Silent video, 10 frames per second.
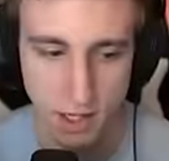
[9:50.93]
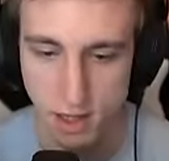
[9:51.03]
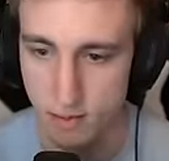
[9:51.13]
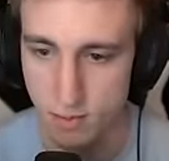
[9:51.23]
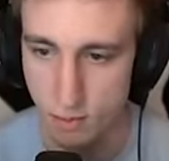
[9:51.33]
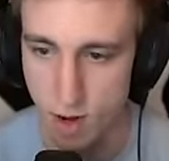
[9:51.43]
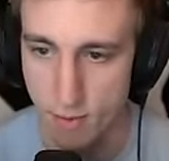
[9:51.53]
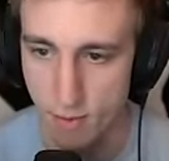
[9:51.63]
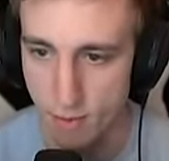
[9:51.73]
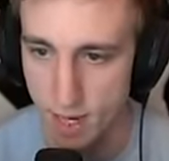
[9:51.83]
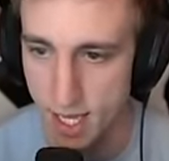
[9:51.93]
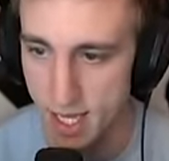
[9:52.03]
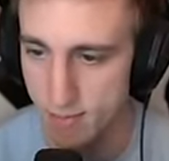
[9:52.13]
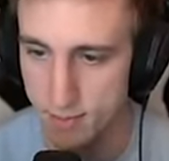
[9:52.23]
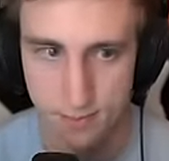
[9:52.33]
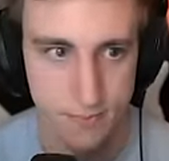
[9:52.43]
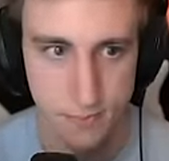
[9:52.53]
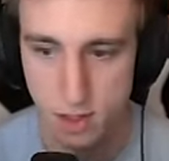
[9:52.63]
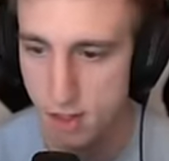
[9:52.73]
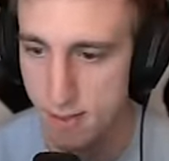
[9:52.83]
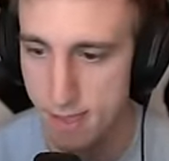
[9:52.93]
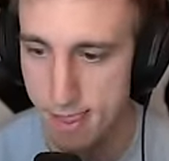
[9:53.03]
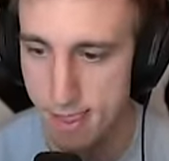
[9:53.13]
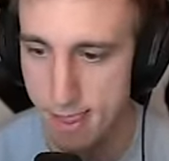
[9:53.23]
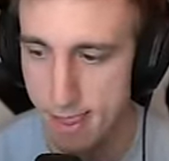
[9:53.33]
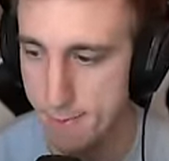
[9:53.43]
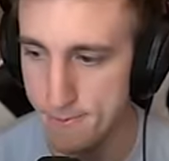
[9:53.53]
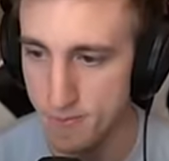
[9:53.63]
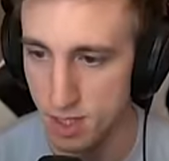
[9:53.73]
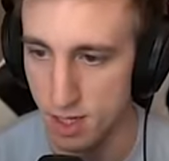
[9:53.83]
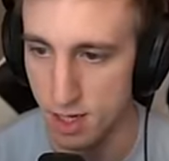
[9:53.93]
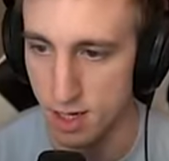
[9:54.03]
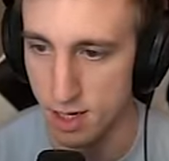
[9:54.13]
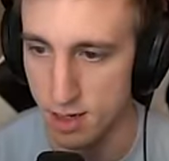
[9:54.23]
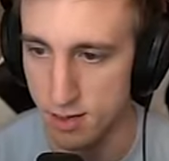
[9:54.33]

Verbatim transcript: get the ramp over my head. Massive camp. Yeah.